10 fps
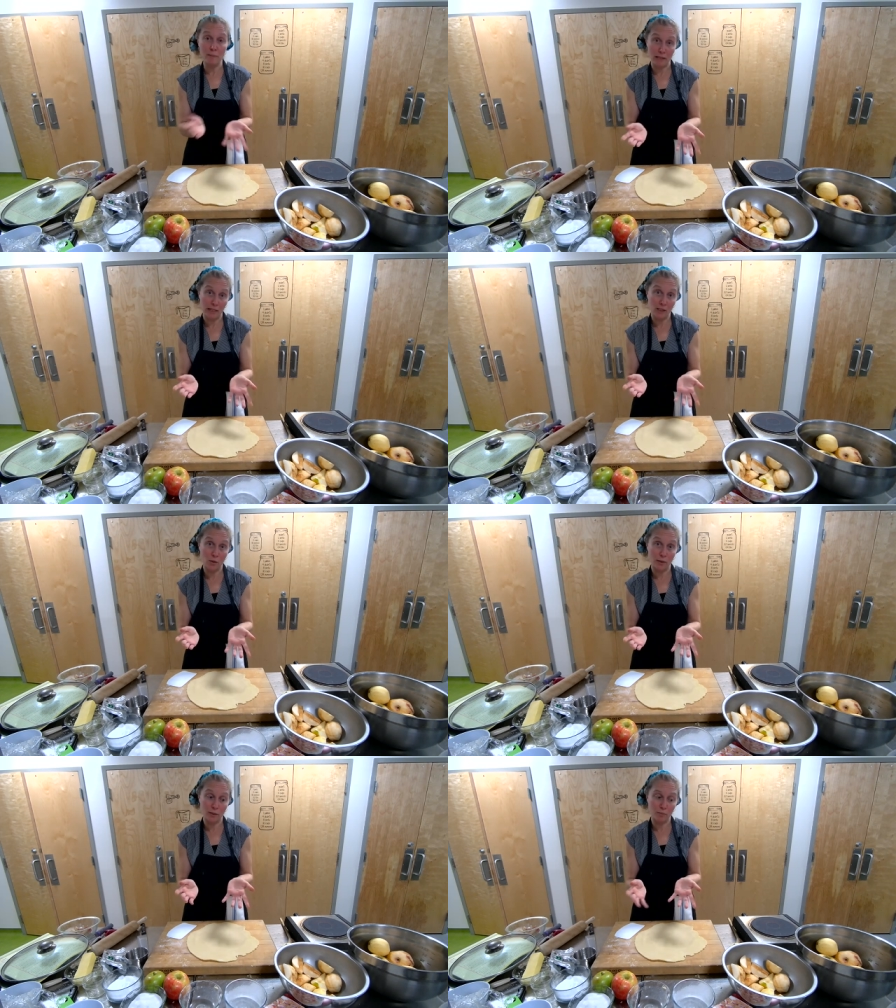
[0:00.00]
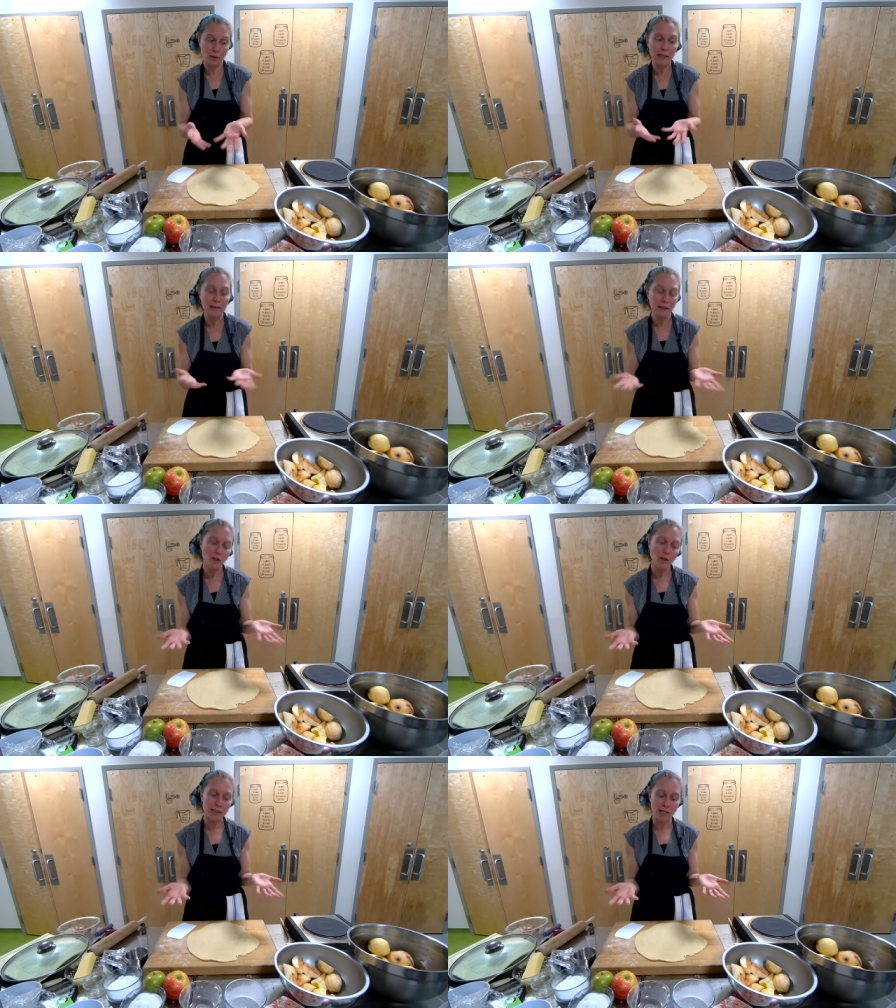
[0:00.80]
minutes. So it's pretty, it
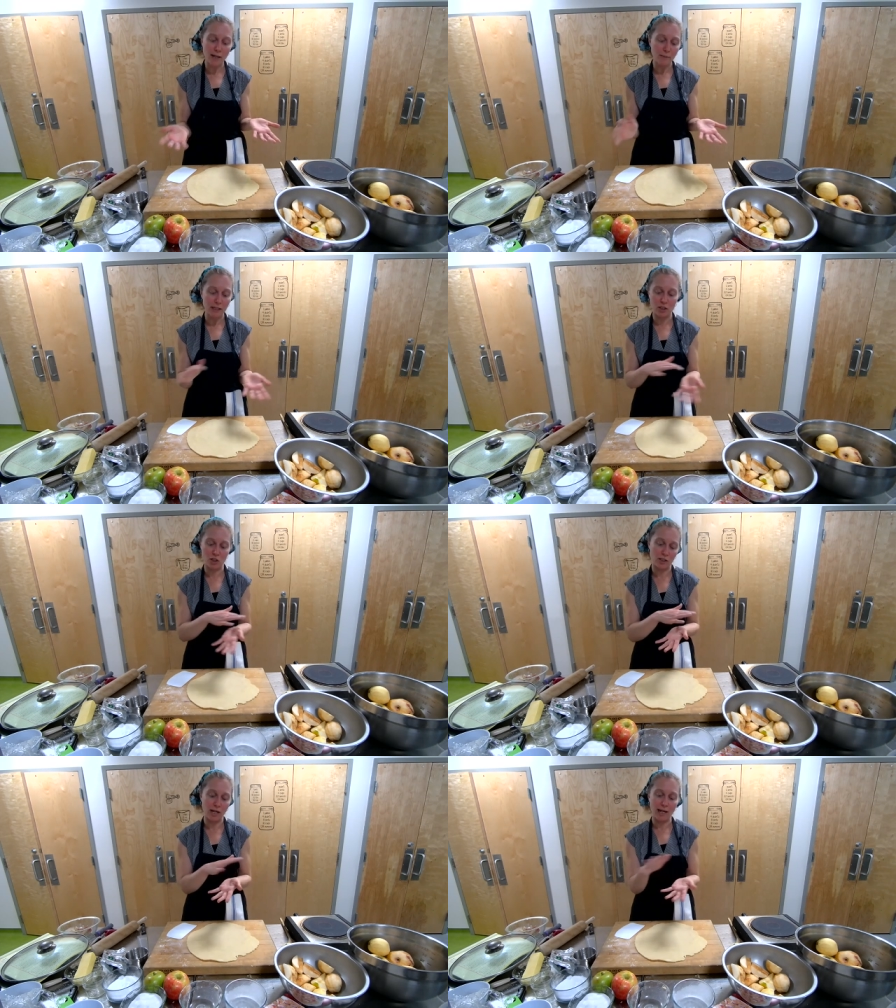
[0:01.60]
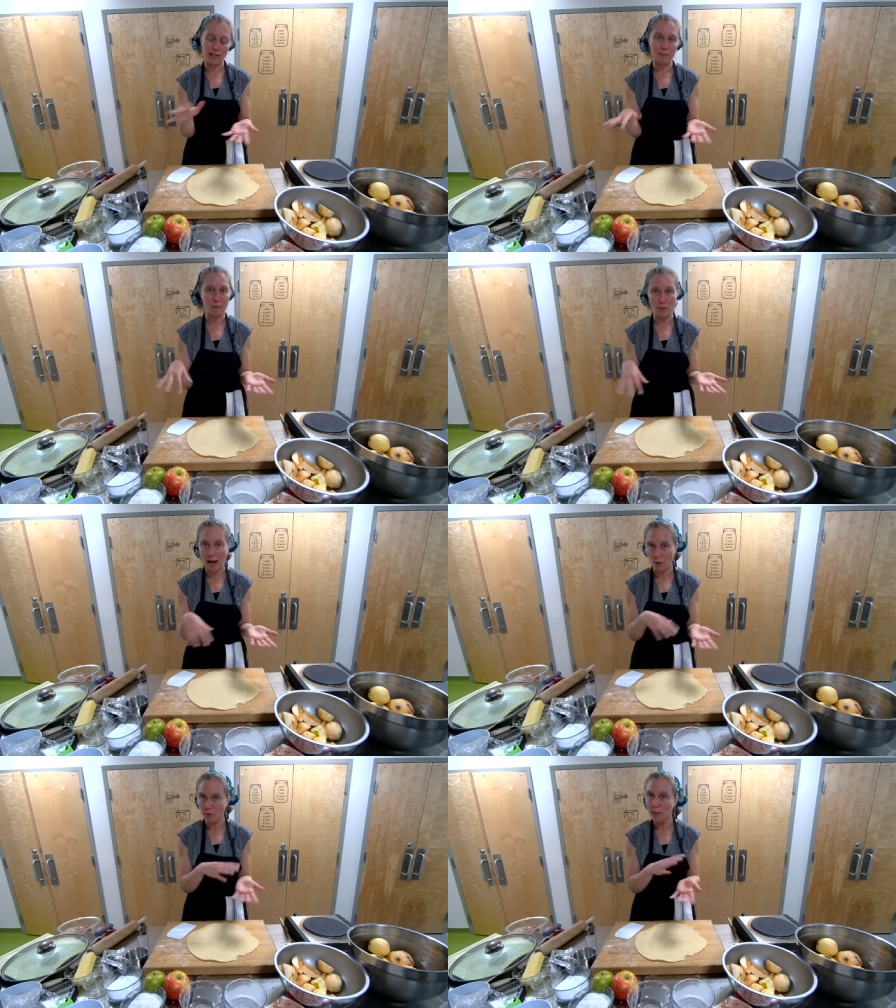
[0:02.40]
looks done, but it's just not going to be
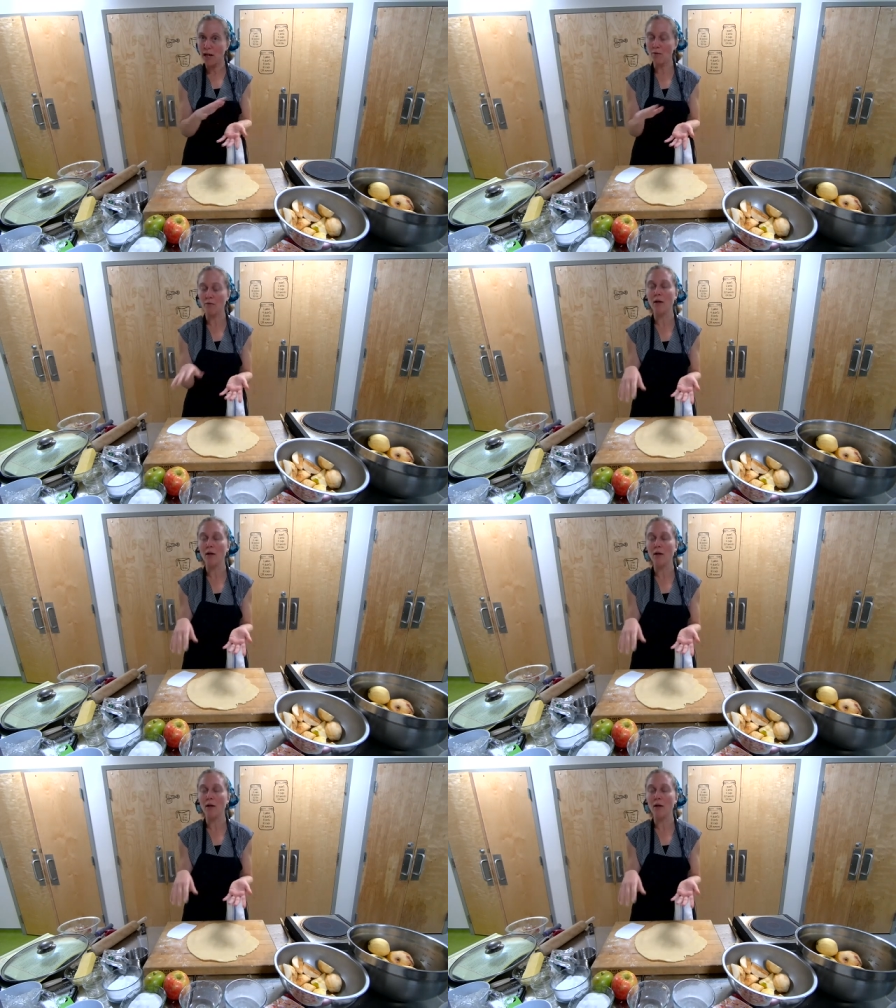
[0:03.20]
browned enough.